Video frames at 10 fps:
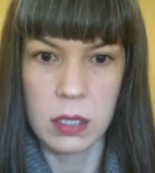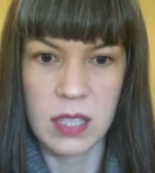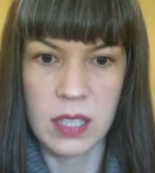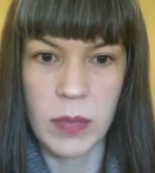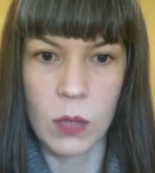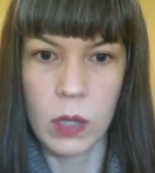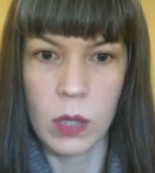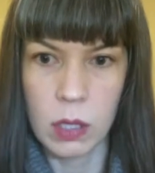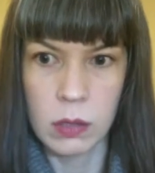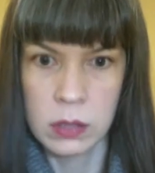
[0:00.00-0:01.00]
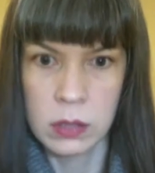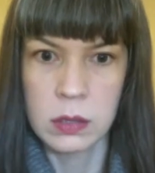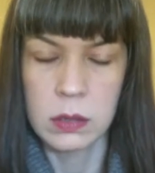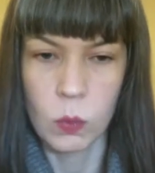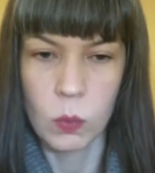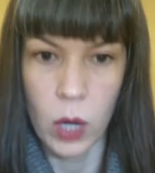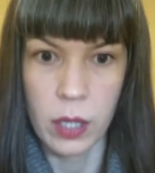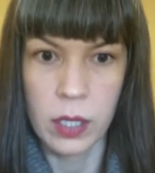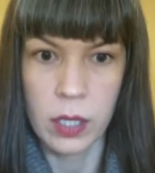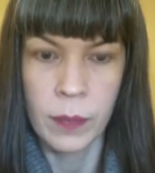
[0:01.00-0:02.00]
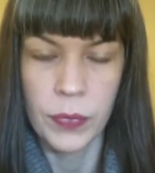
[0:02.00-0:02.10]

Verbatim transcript: something will work.